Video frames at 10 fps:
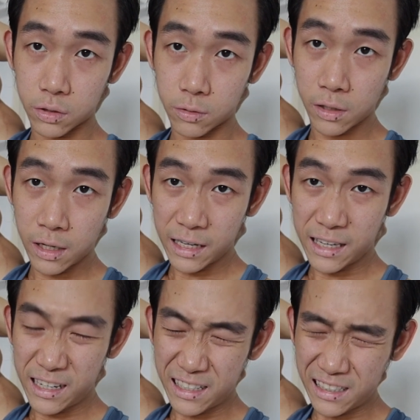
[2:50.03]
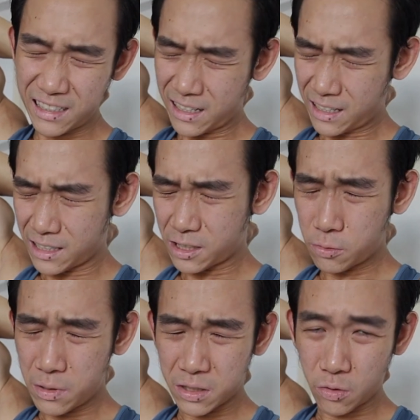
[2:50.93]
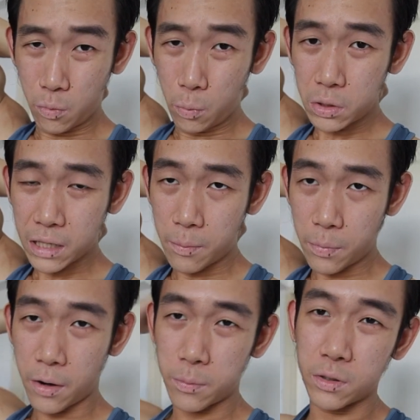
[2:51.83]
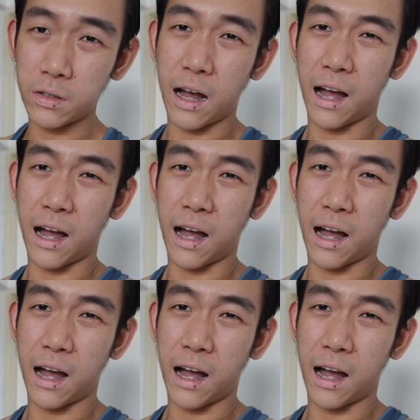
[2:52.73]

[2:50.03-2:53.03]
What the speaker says: So here, the squeeze is almost unbearable